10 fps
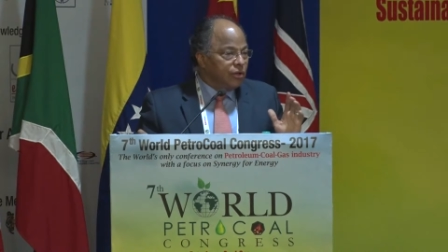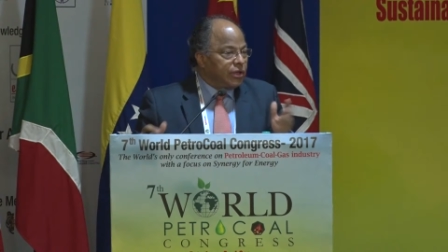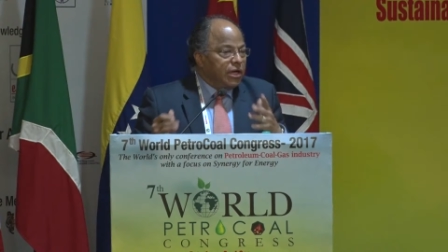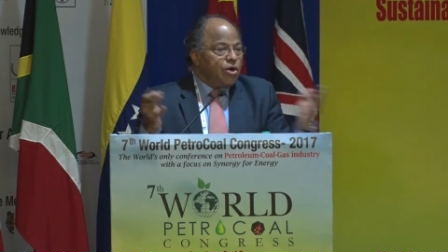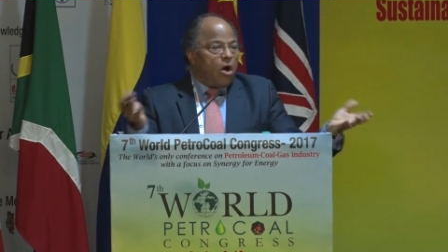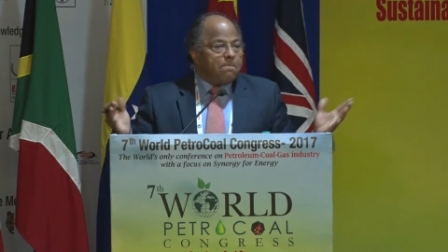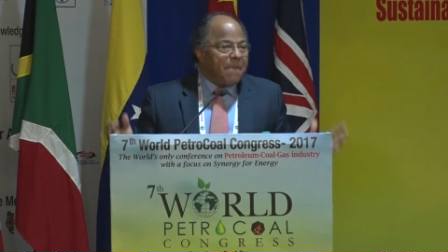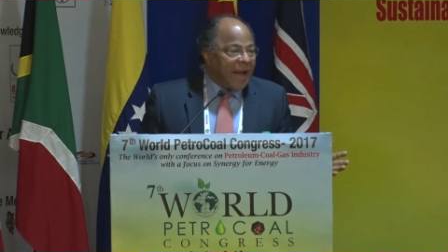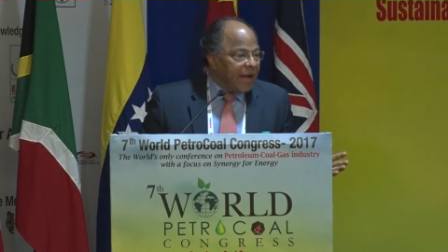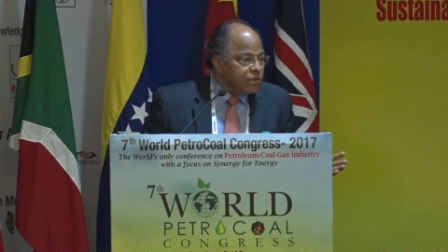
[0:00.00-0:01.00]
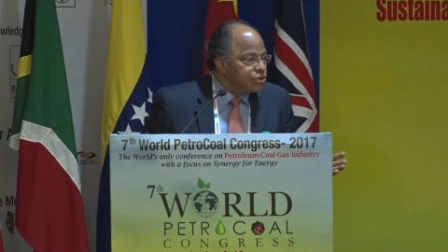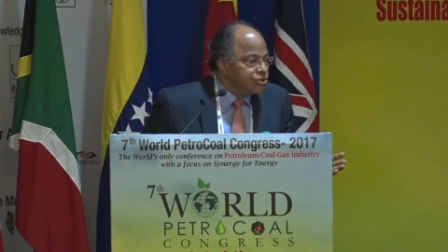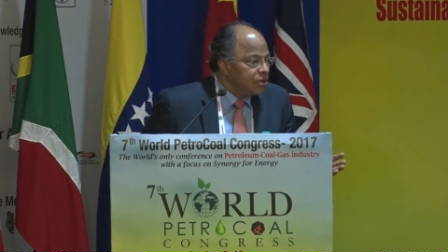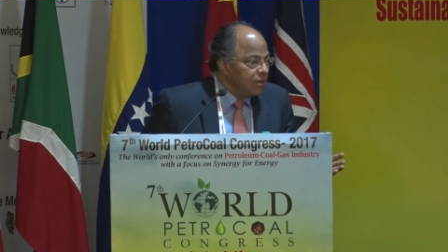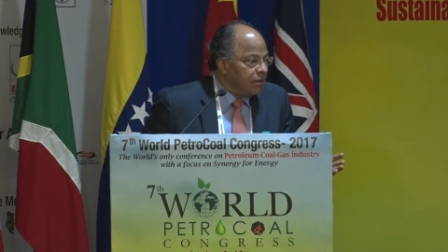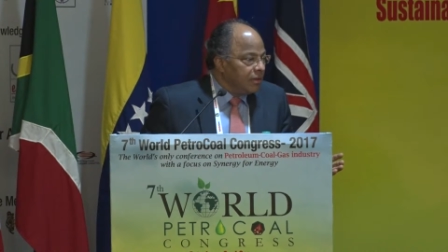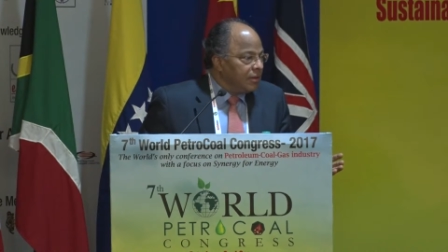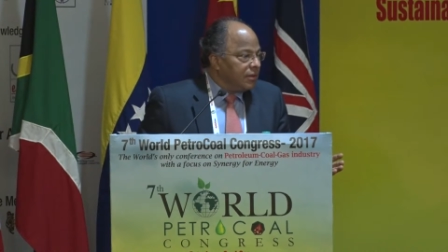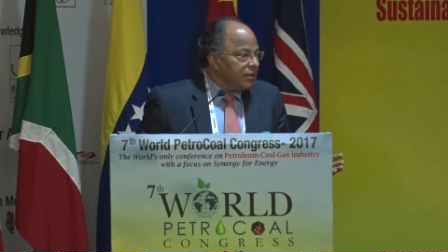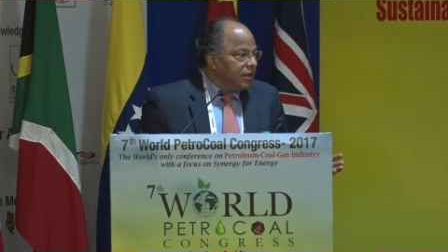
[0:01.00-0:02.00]
You cannot manage
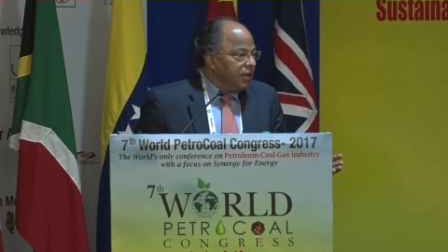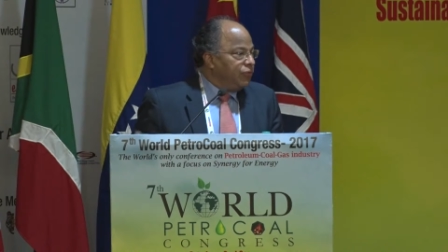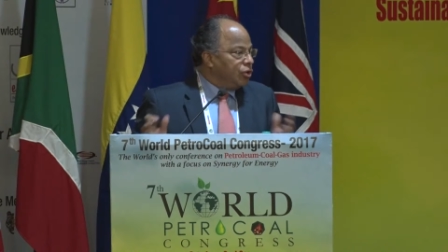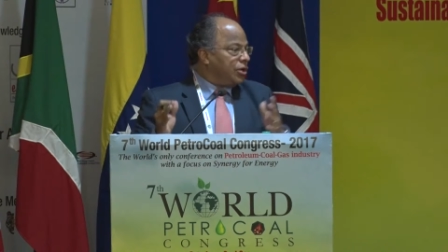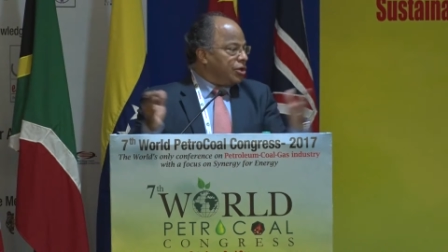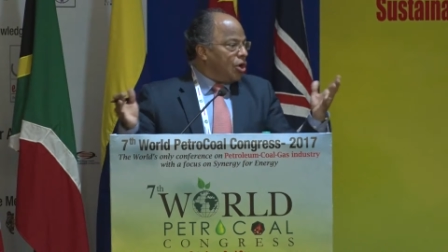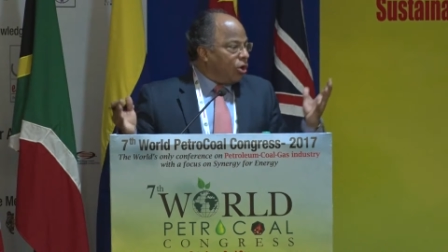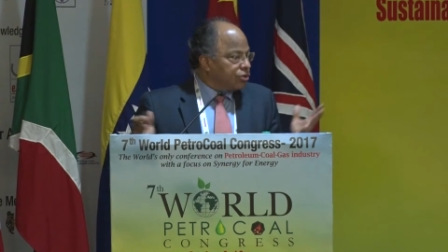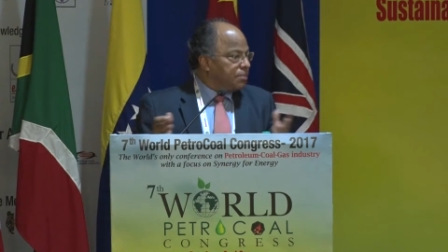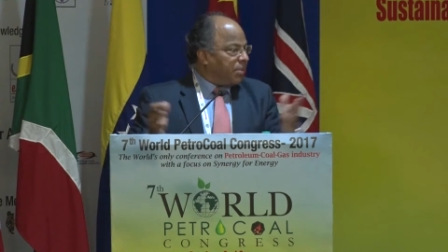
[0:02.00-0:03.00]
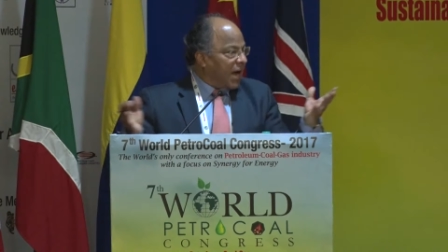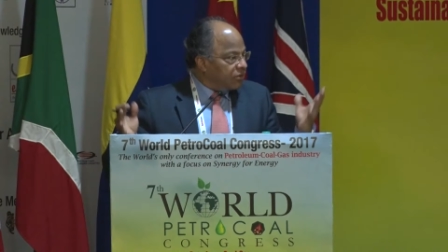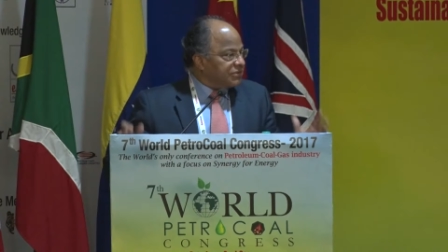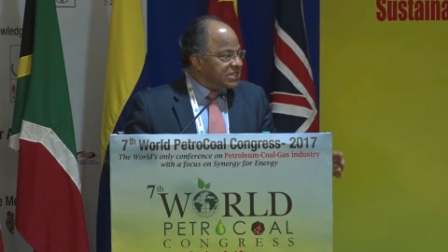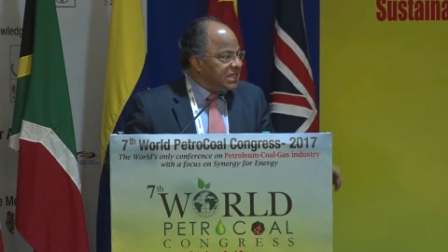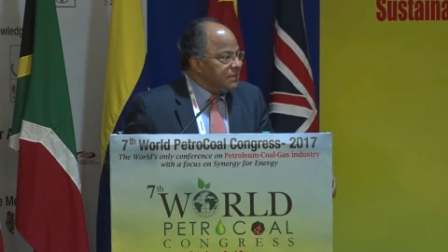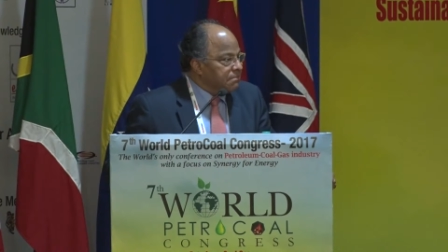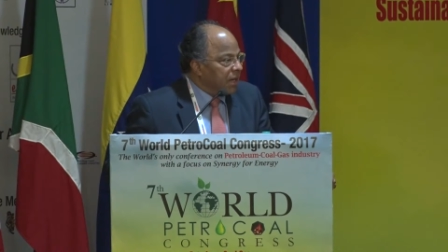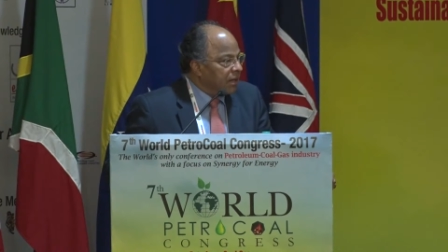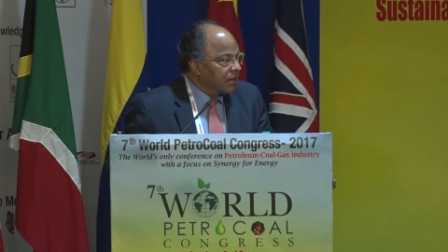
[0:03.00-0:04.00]
if you're not part of a team.